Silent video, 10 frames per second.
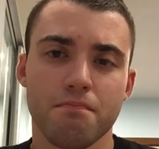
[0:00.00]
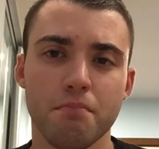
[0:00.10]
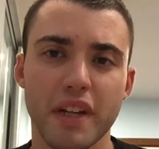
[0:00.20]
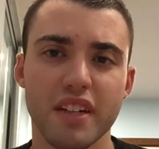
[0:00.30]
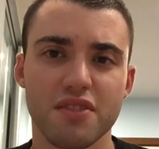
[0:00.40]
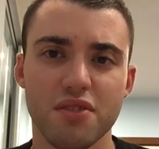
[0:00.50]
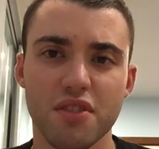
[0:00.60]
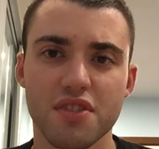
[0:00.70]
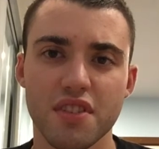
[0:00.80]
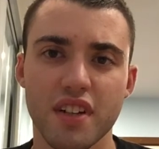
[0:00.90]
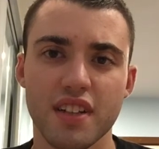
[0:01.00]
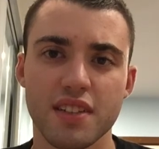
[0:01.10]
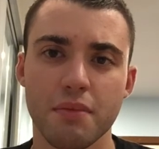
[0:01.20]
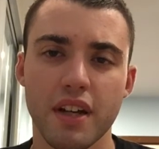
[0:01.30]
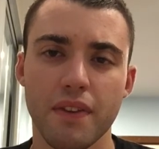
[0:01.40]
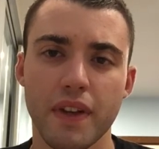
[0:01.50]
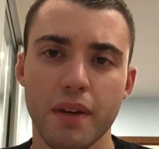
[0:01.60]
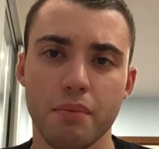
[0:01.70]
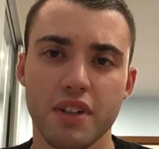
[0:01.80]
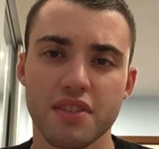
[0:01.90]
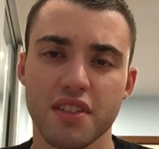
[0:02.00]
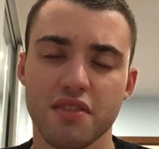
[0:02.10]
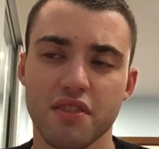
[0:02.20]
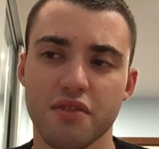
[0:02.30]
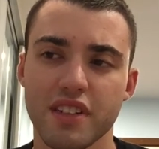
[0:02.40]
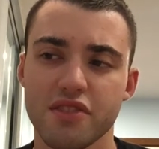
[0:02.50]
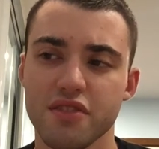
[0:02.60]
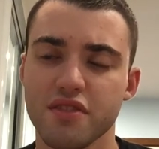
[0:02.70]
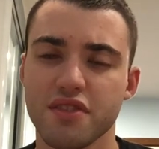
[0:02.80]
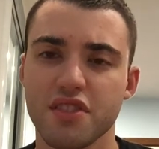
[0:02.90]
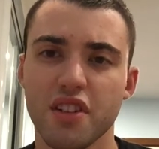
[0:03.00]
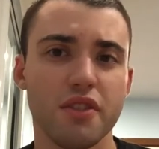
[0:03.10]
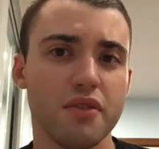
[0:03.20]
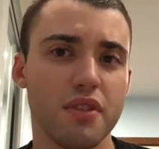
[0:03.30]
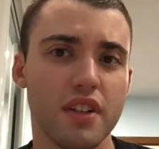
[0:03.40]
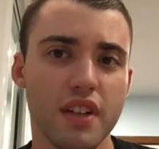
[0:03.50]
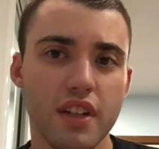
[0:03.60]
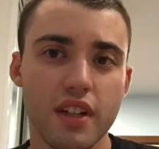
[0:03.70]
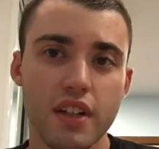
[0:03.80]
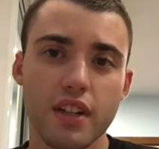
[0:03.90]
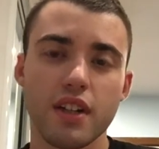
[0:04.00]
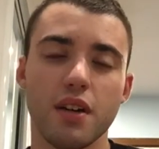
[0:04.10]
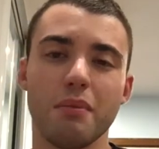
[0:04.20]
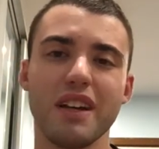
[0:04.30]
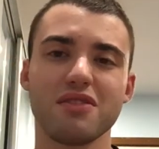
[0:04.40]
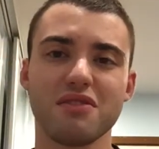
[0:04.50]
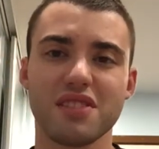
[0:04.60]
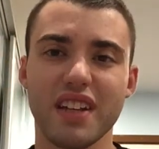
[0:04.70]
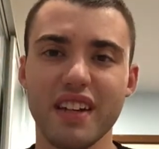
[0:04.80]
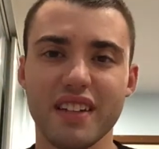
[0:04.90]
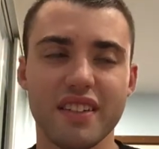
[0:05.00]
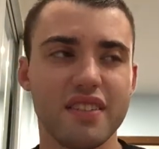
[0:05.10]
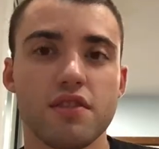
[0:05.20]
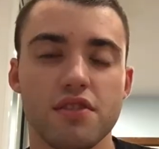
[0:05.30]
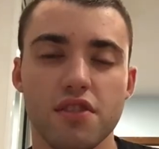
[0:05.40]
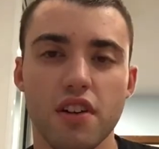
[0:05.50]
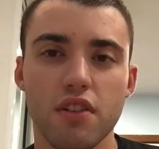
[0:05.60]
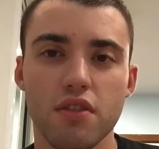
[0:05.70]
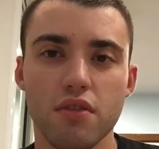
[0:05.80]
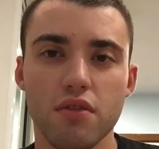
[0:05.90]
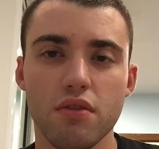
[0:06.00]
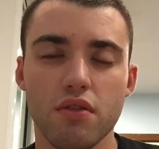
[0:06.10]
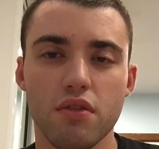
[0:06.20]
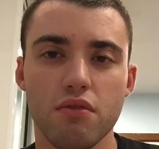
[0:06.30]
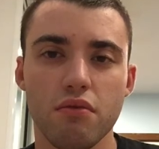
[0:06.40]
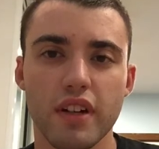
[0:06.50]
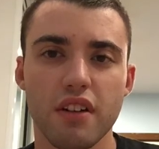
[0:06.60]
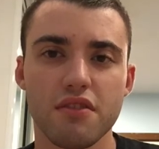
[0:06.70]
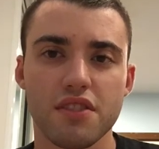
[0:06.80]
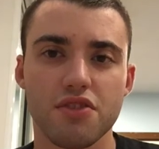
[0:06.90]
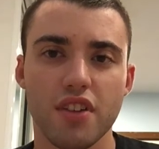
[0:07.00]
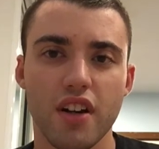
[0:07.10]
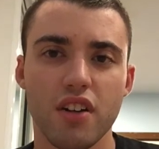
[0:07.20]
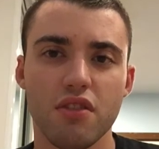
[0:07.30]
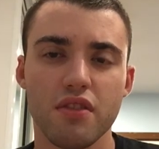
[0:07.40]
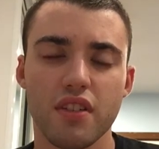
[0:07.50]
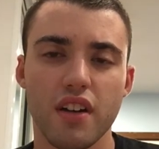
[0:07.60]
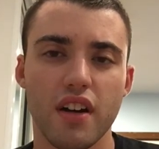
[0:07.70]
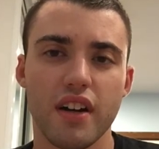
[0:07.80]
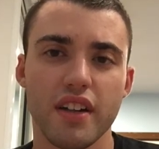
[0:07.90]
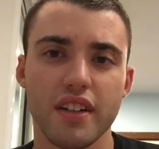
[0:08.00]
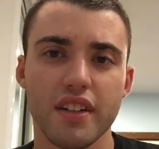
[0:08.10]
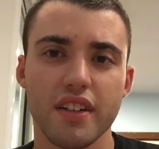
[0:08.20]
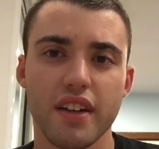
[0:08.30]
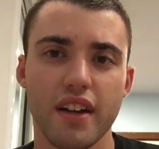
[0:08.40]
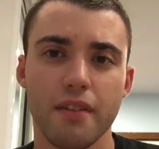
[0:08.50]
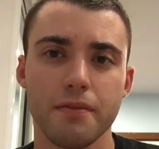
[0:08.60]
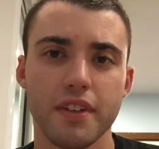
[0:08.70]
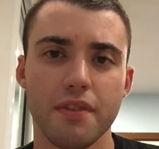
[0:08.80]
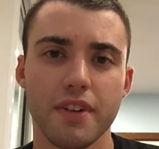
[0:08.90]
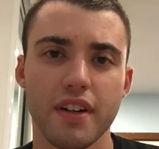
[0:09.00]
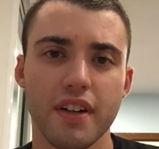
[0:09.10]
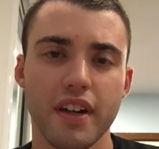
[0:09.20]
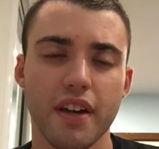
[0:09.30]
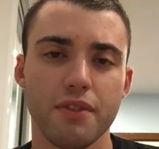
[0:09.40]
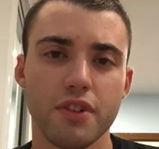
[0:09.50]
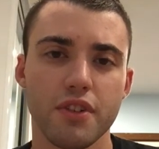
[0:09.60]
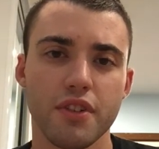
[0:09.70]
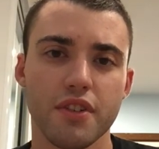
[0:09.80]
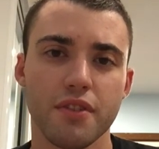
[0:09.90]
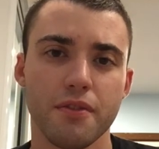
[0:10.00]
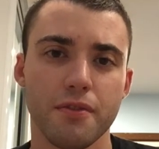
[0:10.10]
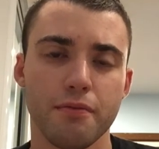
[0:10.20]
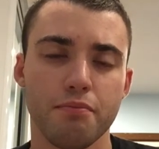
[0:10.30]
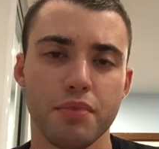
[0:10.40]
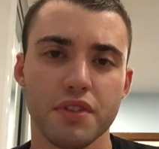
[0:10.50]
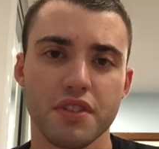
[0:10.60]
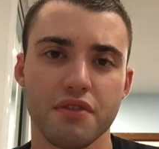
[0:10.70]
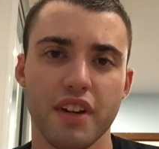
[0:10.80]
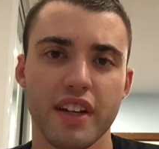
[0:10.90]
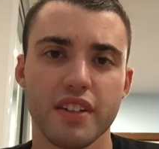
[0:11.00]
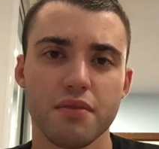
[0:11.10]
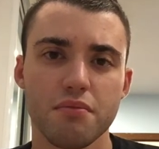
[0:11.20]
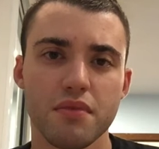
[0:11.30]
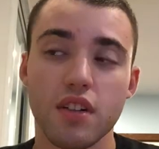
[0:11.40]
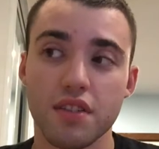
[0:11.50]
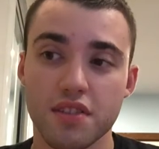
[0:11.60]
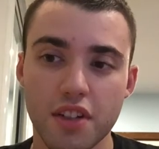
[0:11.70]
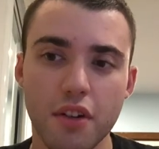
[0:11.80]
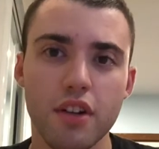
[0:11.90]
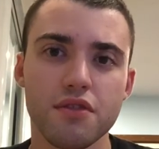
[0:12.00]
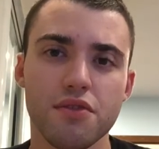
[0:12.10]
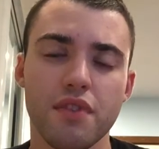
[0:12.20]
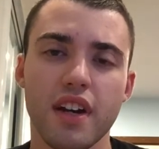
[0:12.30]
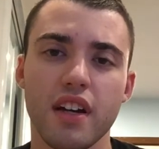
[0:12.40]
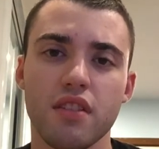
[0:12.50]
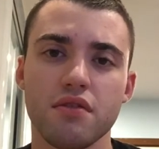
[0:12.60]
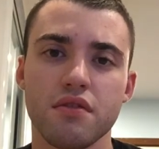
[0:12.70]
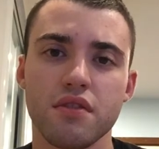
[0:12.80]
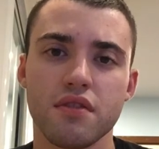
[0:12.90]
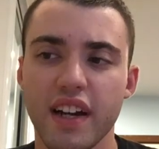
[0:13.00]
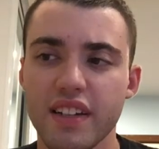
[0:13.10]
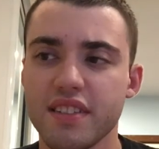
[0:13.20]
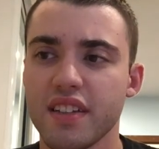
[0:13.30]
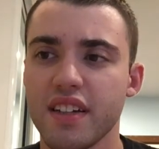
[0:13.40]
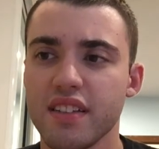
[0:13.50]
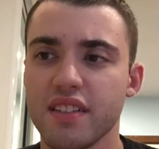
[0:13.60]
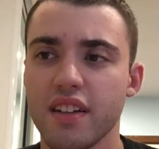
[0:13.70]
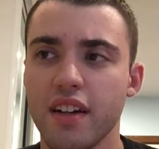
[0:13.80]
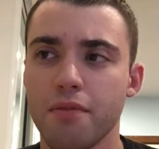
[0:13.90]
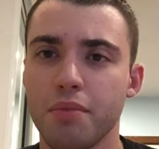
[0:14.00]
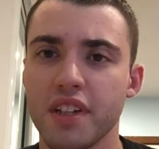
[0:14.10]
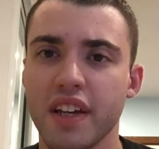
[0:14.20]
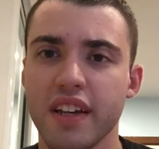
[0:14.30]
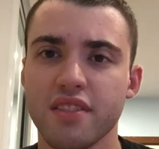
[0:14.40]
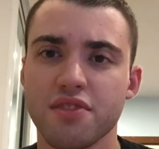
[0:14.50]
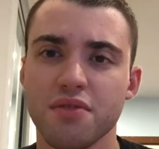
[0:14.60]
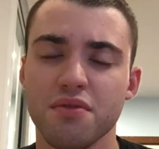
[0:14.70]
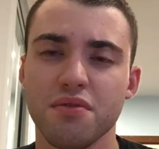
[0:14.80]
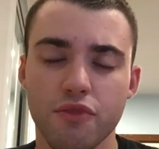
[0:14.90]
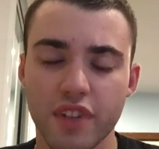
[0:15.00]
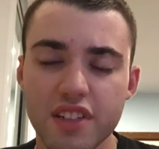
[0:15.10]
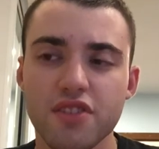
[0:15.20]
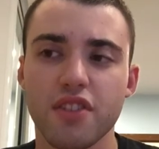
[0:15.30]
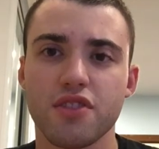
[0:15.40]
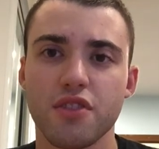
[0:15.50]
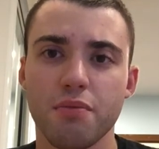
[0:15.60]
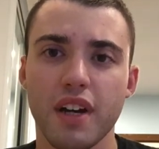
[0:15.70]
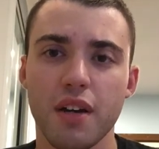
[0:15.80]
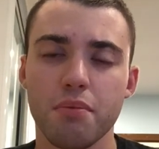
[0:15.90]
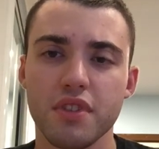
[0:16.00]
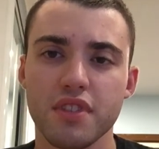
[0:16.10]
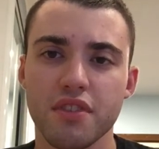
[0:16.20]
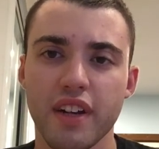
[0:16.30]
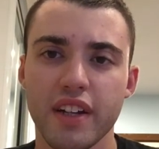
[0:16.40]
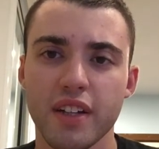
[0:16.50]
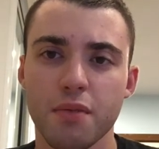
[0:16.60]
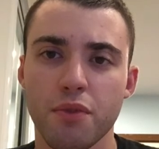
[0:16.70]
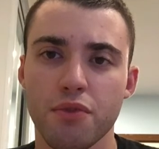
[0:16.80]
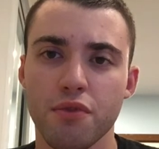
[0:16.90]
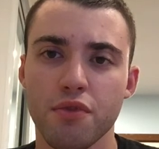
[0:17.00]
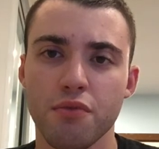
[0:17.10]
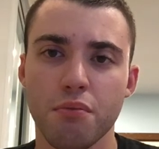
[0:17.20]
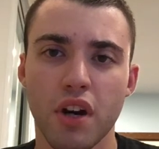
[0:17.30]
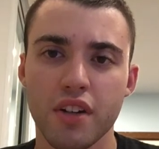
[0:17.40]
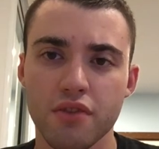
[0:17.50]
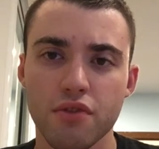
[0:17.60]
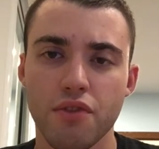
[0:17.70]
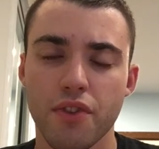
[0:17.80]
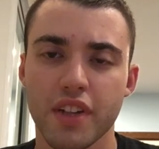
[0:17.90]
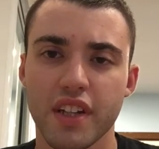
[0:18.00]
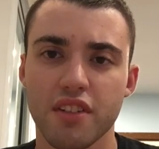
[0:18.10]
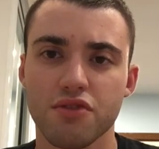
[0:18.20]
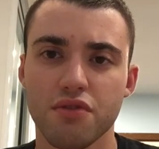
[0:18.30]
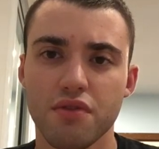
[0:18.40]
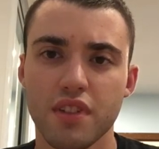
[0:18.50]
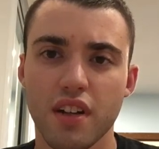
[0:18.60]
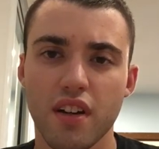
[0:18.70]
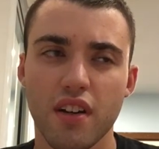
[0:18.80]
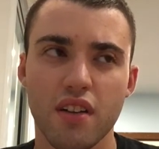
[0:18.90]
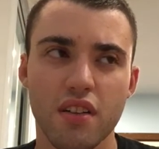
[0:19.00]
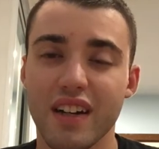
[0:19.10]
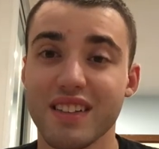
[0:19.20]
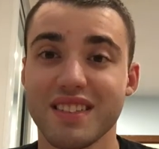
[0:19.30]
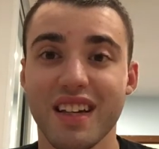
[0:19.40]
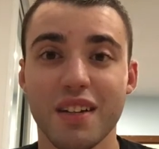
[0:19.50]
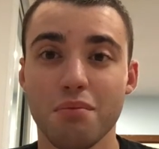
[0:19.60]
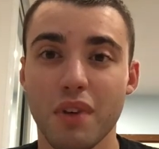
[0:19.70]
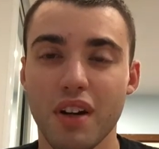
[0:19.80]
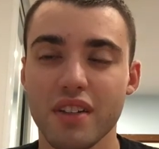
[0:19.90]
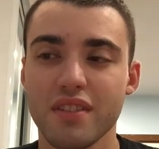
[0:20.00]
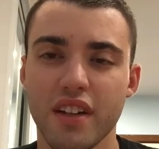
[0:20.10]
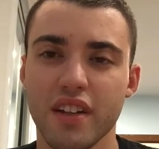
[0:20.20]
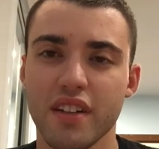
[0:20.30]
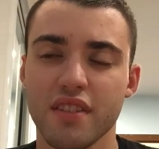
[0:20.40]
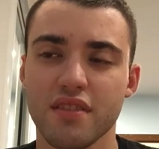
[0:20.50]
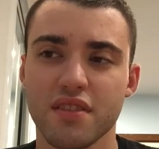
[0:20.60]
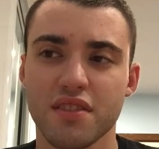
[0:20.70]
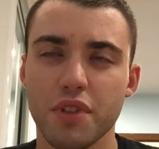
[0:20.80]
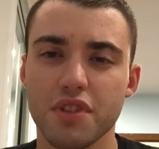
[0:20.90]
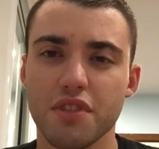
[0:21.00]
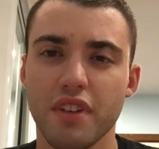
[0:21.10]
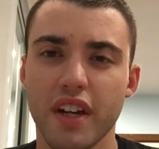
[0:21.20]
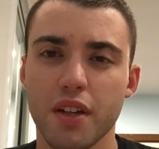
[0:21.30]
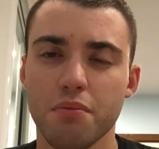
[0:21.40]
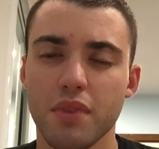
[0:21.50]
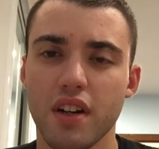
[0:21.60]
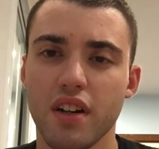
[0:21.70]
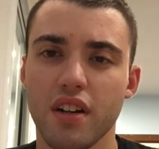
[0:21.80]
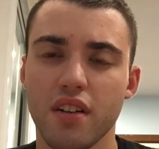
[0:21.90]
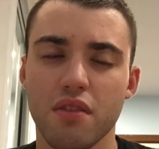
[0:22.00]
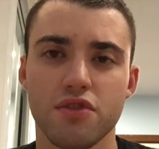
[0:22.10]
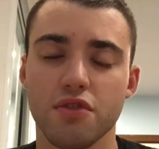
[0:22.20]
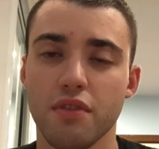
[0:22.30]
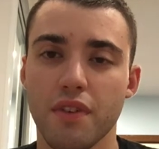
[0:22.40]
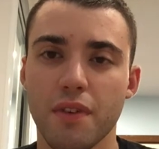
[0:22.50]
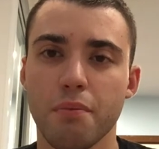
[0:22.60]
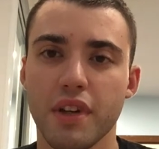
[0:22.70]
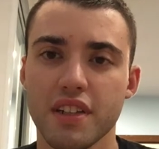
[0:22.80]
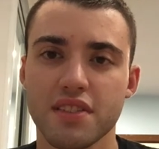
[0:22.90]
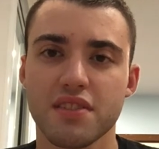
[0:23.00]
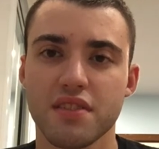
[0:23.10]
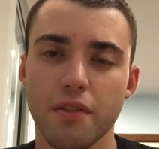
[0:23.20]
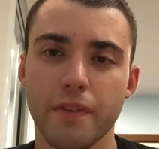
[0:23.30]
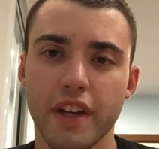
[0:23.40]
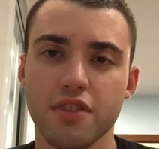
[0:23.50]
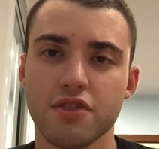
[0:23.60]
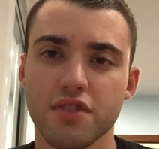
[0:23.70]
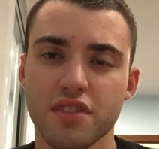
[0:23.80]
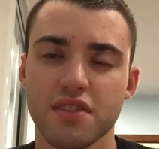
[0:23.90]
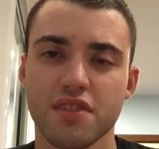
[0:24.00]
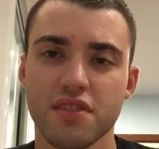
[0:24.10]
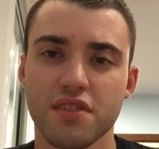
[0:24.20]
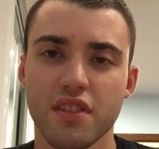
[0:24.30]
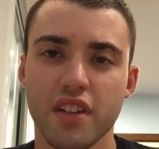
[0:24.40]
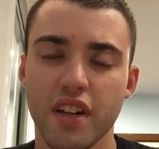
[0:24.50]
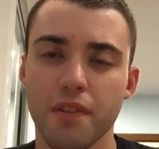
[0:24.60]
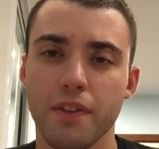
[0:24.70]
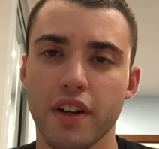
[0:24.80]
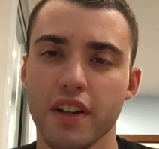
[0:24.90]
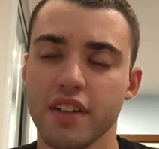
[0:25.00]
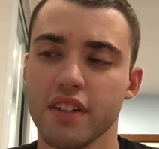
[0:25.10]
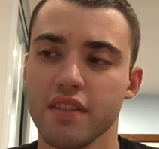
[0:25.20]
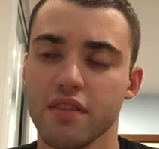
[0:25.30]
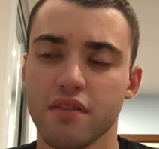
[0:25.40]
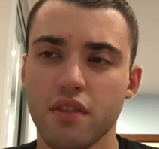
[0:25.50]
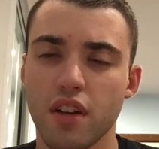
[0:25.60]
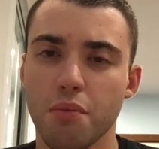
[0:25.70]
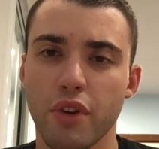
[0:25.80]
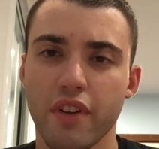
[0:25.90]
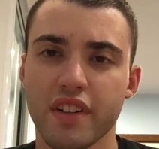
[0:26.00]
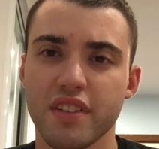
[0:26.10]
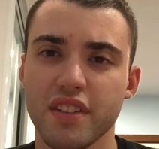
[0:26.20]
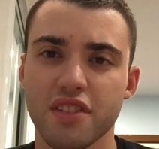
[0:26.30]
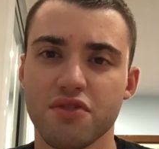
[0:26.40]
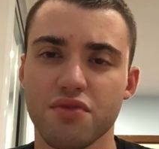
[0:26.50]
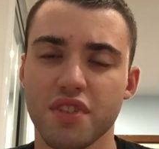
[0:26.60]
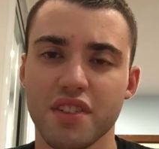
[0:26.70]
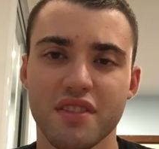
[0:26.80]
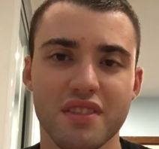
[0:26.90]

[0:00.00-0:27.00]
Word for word: me to talk to you guys about that particular question. So I may as well say it. So when I was a child, I have never ever heard of Billy Graham until I was around 18 that I've began to research about Billy Graham through Martin Luther King Jr. I'd say Martin and Billy Graham are two of the best evangelists ever in American history.